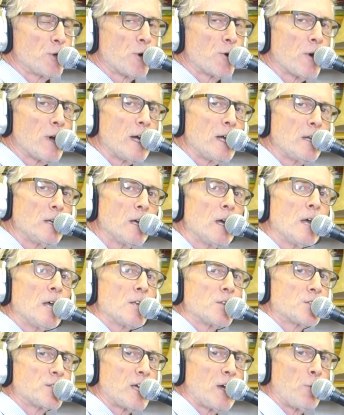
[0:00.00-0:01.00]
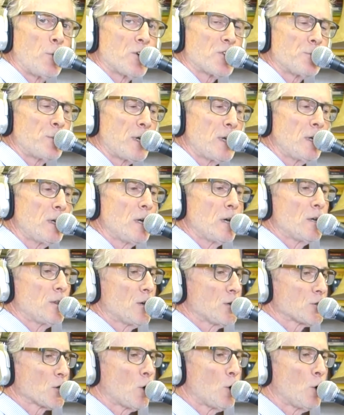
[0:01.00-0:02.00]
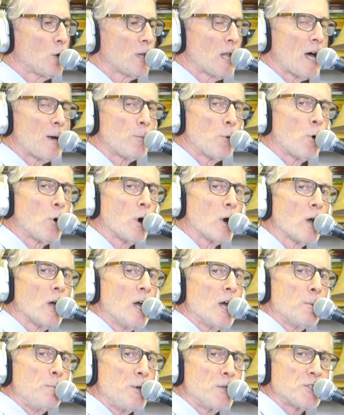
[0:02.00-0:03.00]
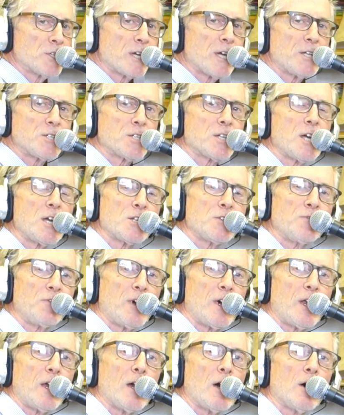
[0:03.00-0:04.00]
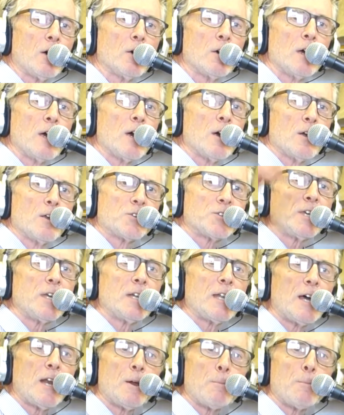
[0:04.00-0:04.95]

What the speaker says: great. Stay with me. There's a whole lot more. Music education video. See you later.